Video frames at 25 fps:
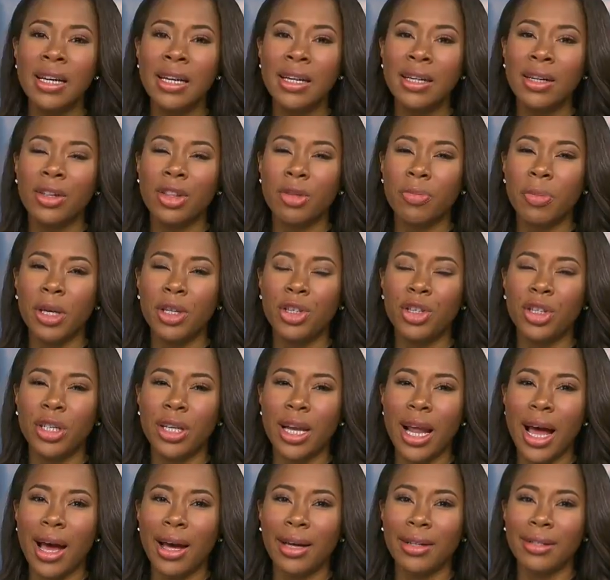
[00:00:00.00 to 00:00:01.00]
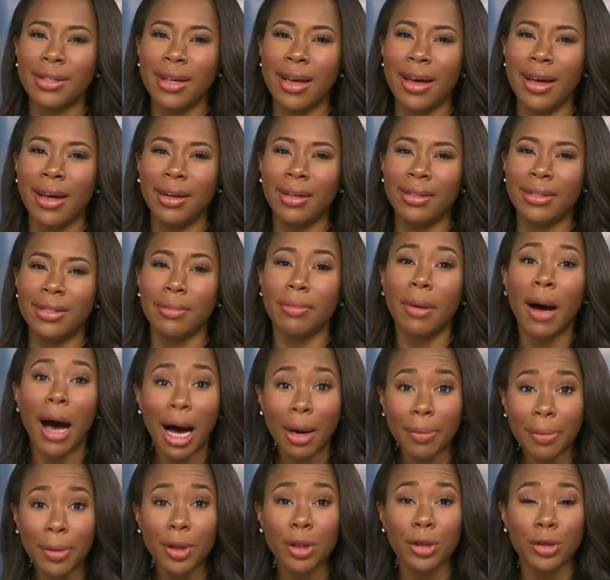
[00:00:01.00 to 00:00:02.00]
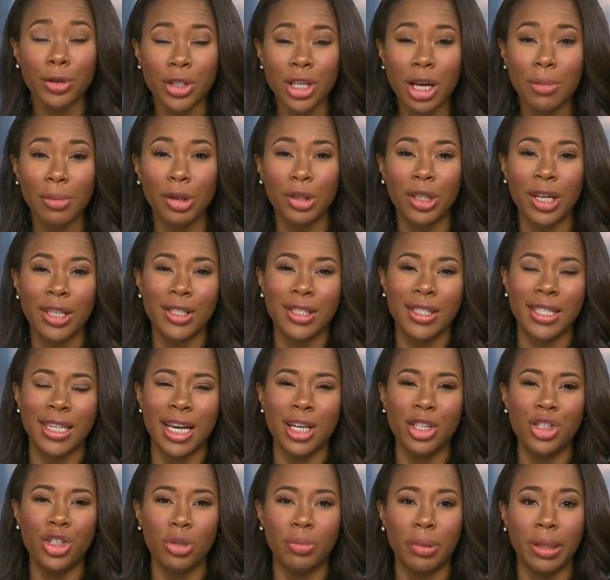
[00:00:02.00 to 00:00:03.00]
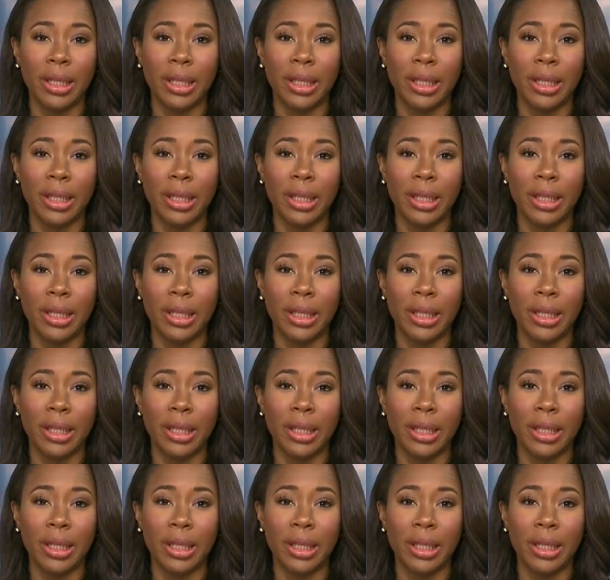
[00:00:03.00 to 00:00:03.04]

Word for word: Well, the beach at Nag's Head is a popular summer destination,